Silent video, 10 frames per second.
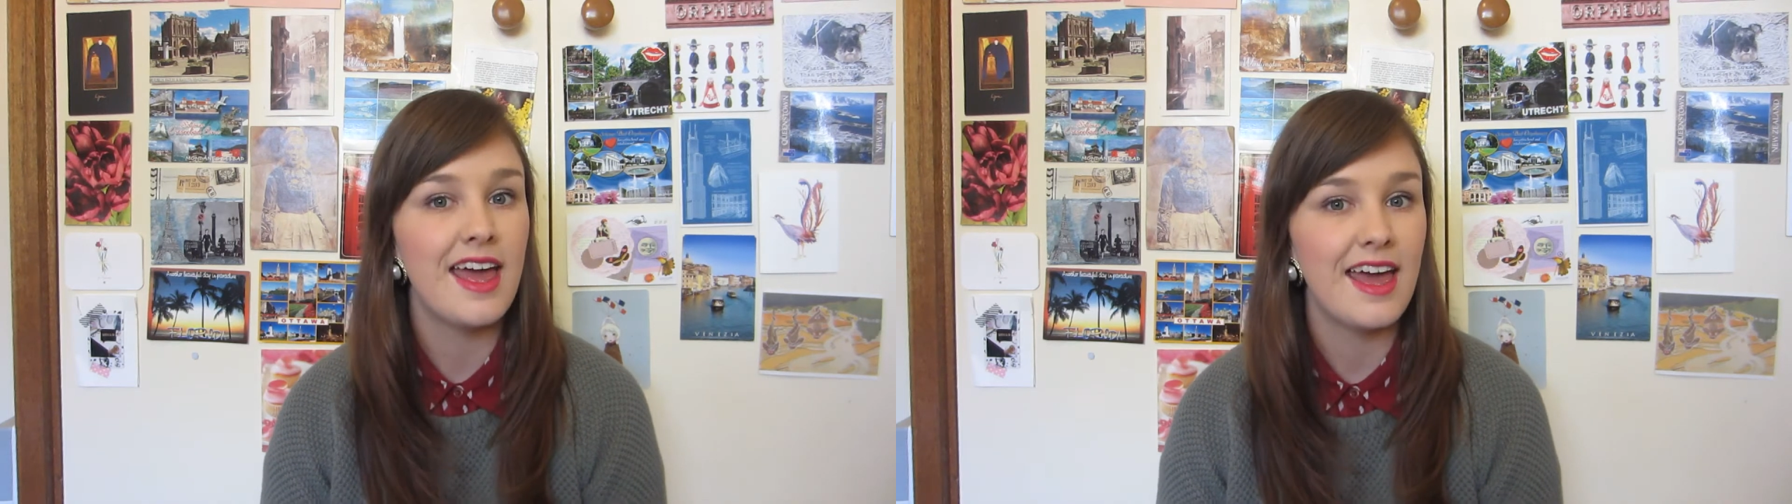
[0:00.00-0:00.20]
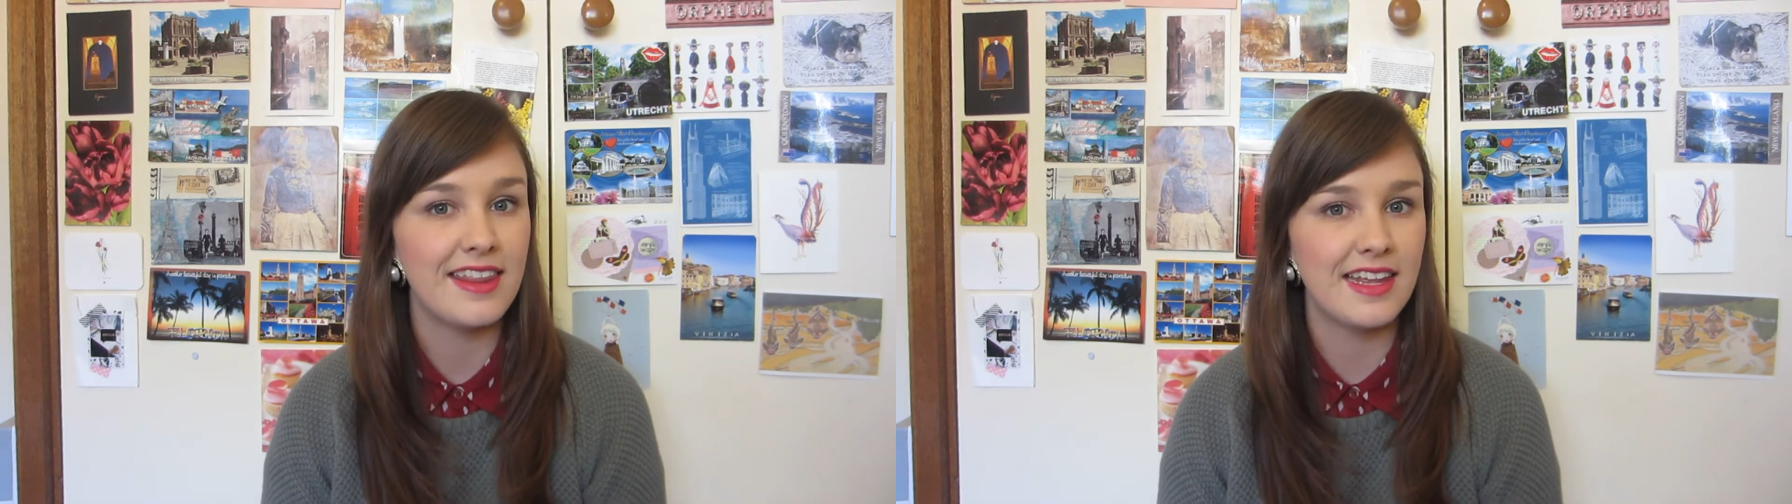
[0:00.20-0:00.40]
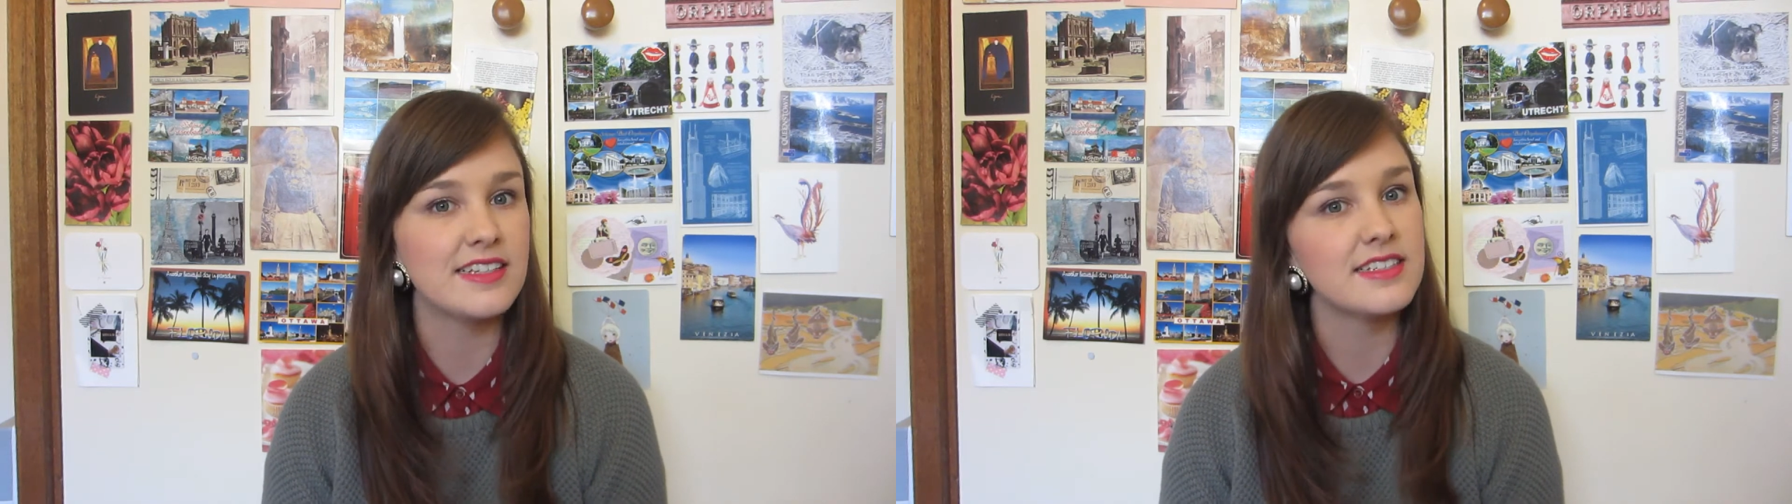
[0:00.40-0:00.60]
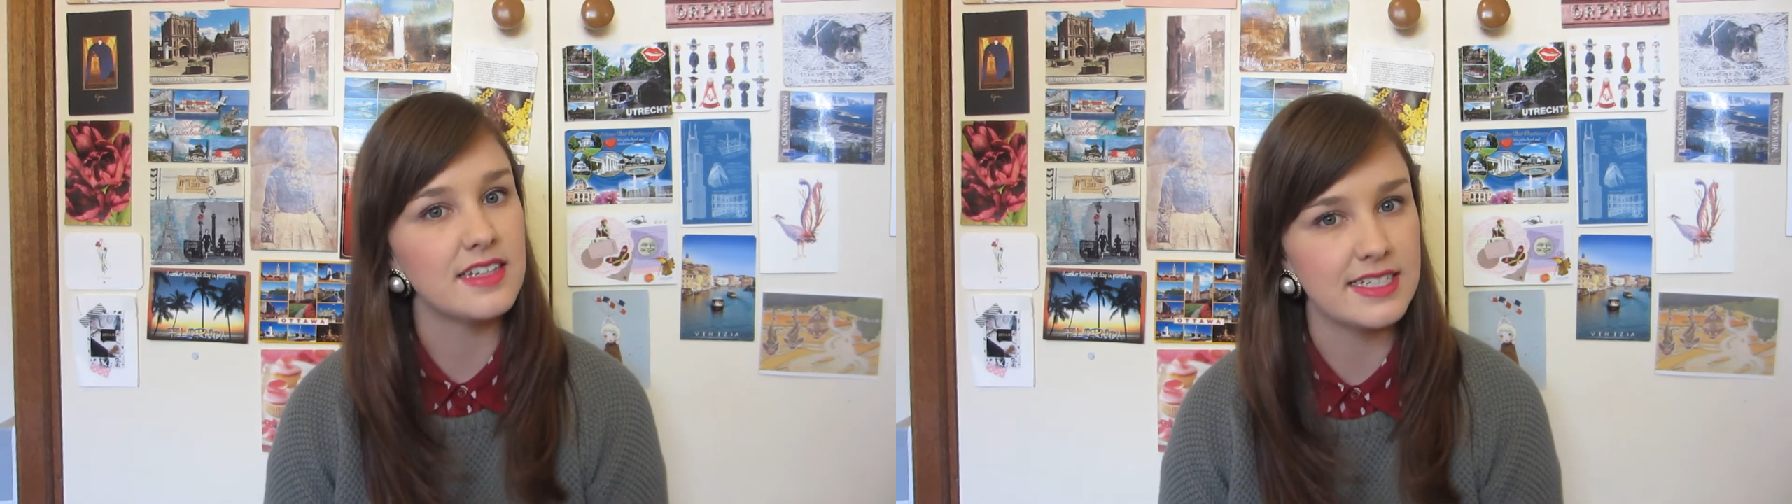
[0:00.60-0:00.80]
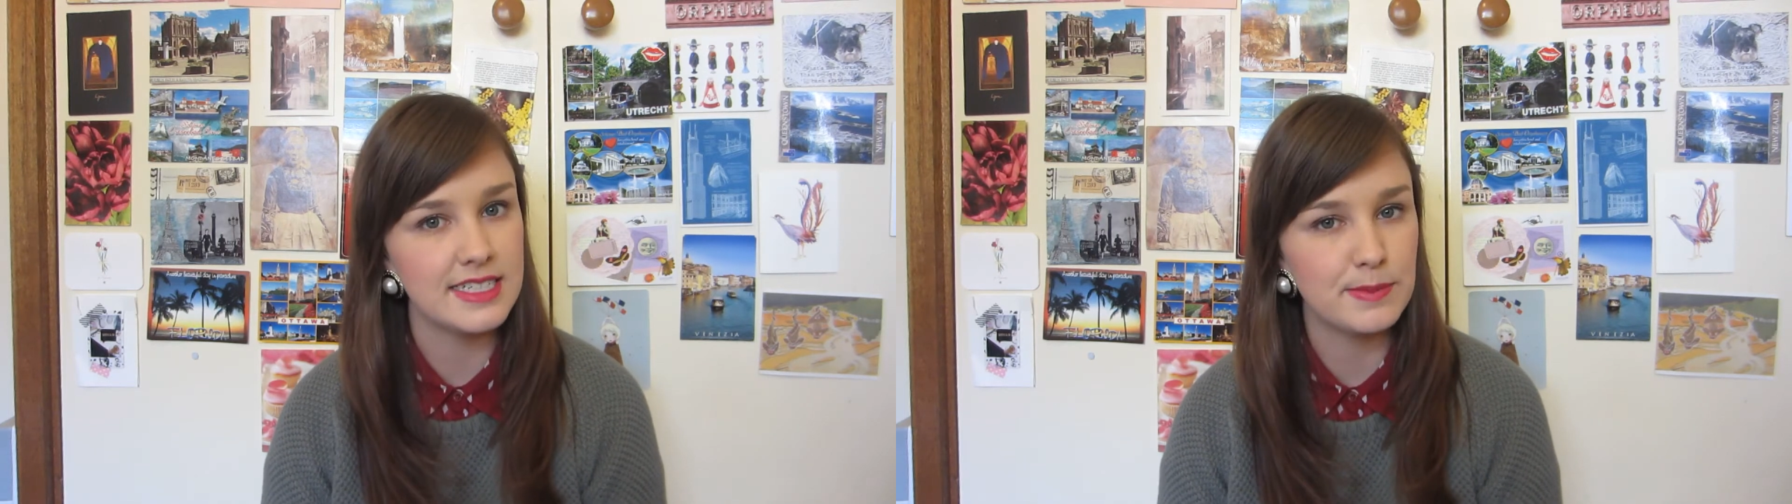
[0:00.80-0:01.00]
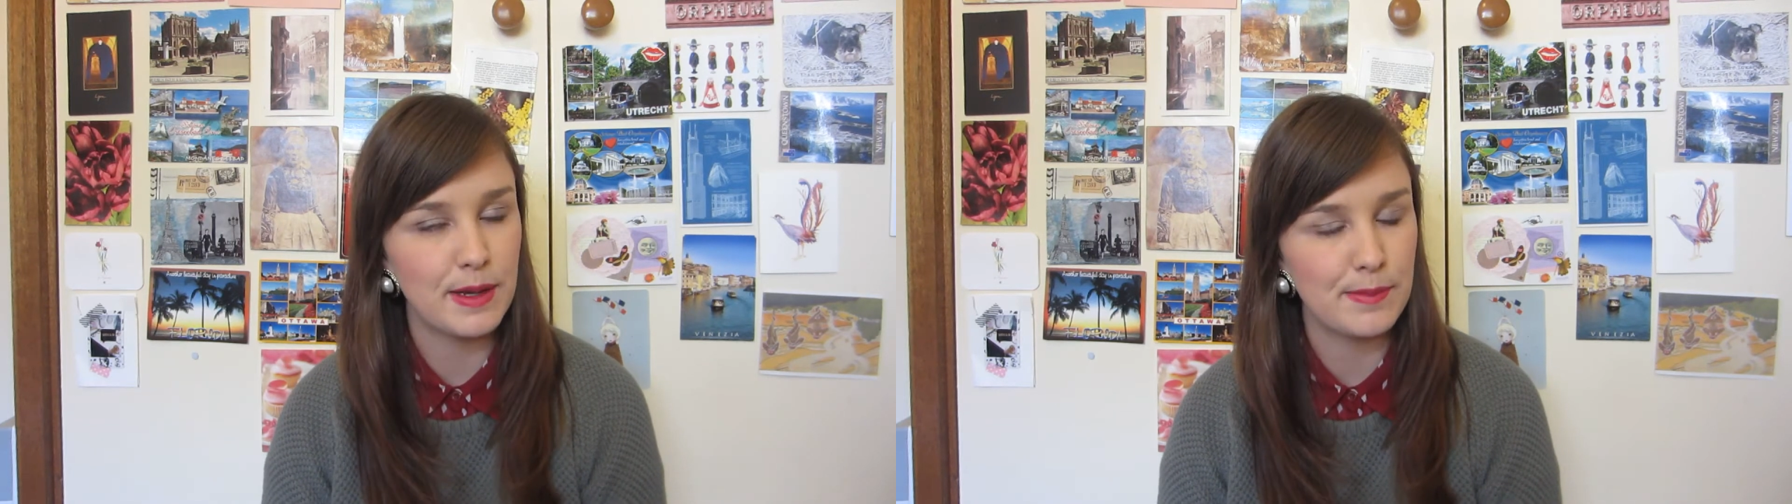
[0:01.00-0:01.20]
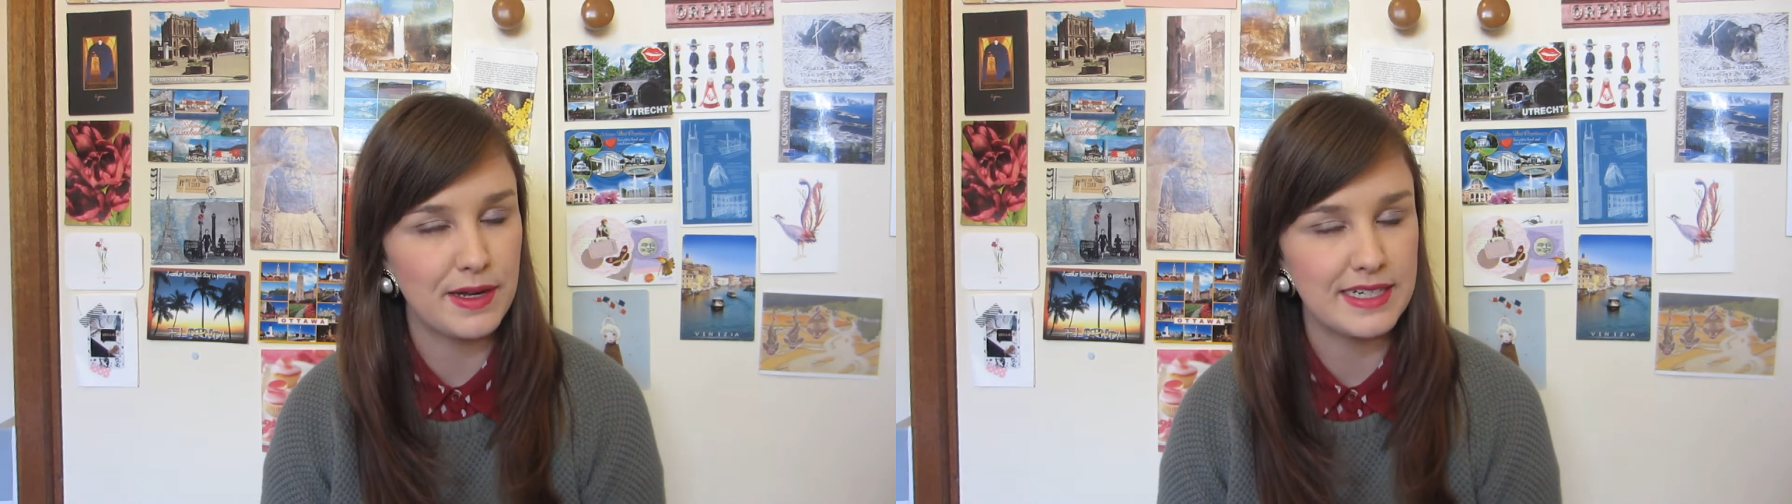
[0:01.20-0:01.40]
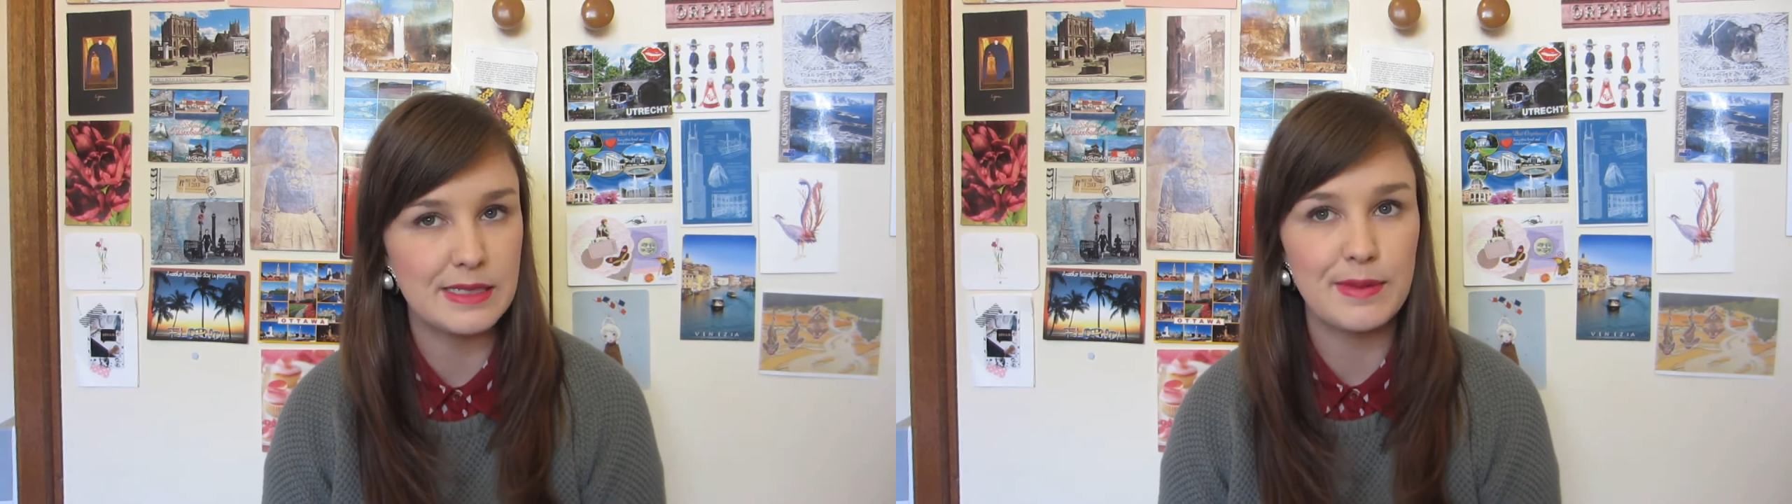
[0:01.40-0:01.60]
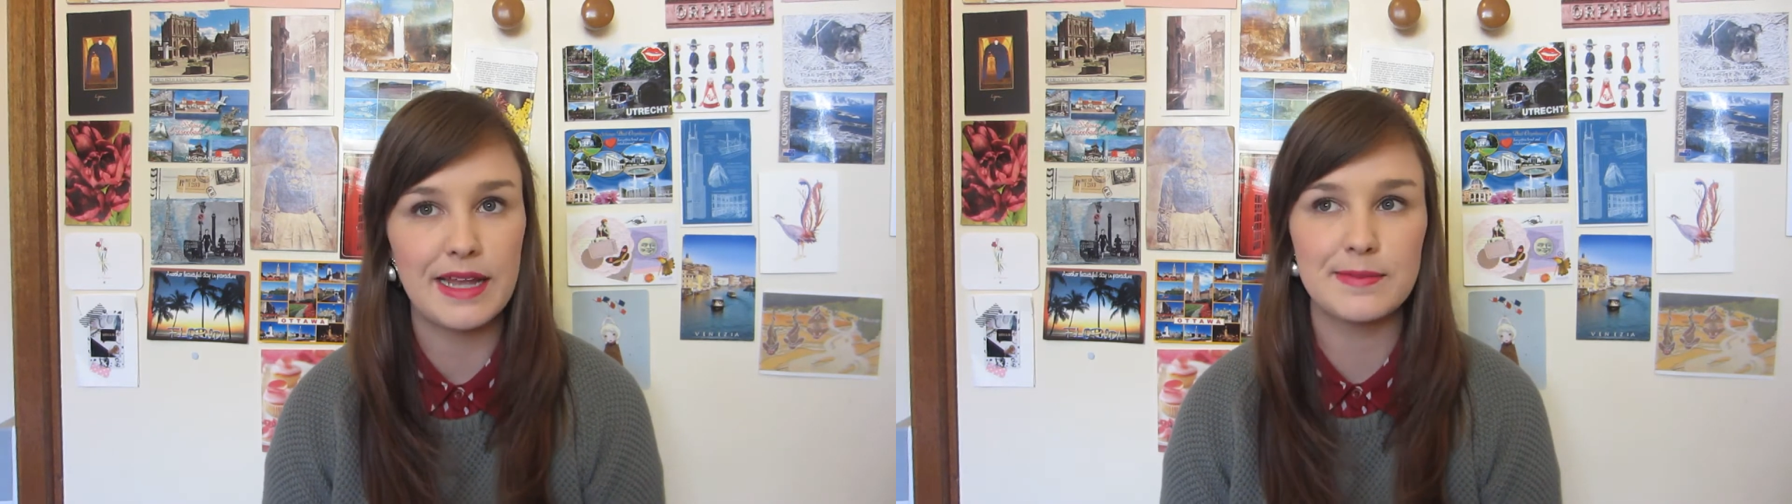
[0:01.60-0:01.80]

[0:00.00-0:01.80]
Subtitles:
and then decides to spend money to make